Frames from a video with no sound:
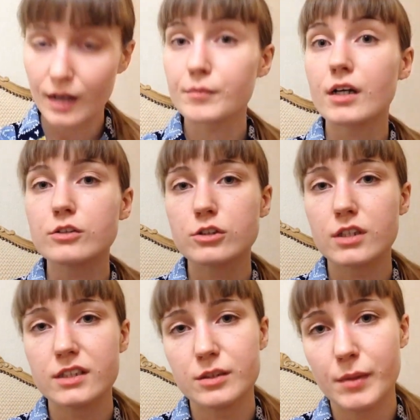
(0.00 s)
I'm not
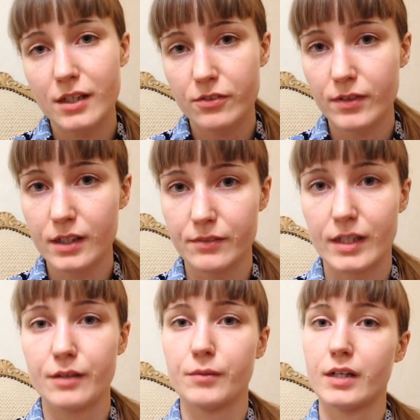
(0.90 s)
trying to make fun of
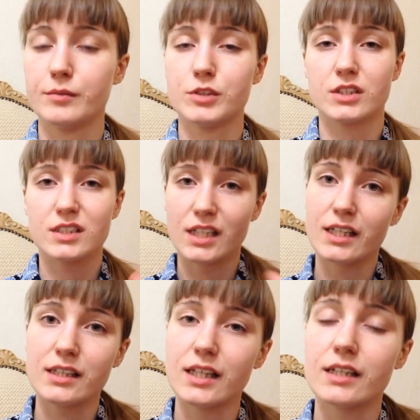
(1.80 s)
anyone, I'm just
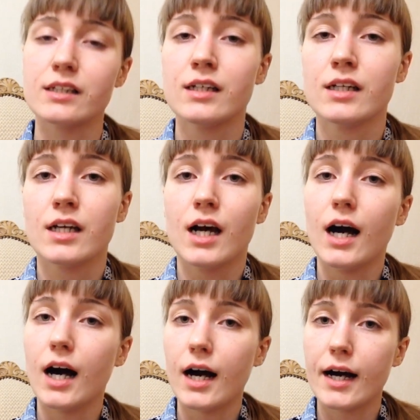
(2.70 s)
saying that
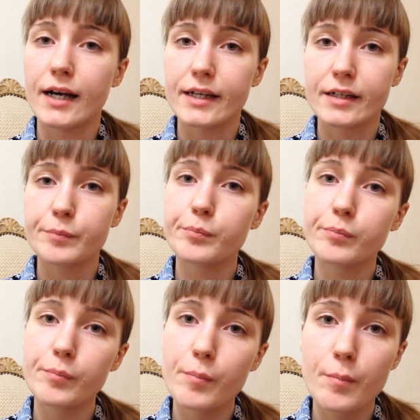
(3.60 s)
I
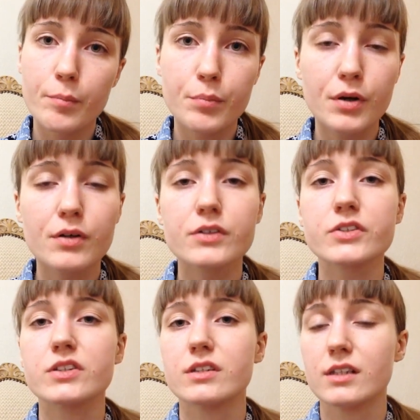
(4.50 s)

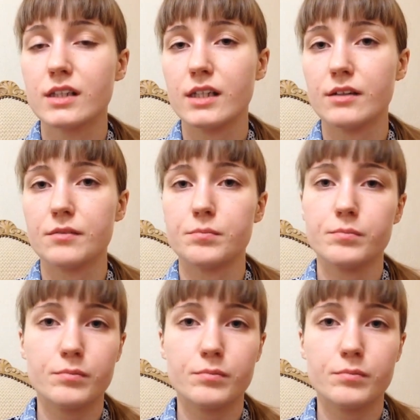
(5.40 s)
personally,